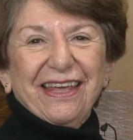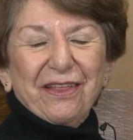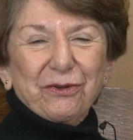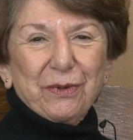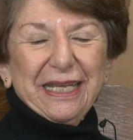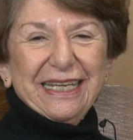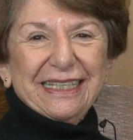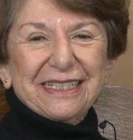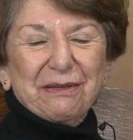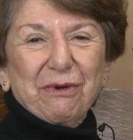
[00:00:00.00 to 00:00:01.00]
the other week
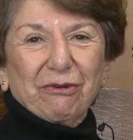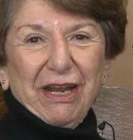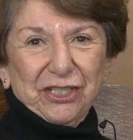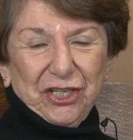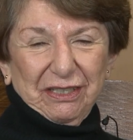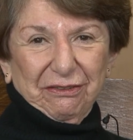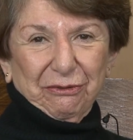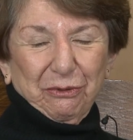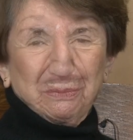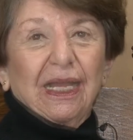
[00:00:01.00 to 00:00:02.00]
it's the Moreshet okay.
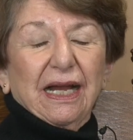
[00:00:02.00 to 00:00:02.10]
group.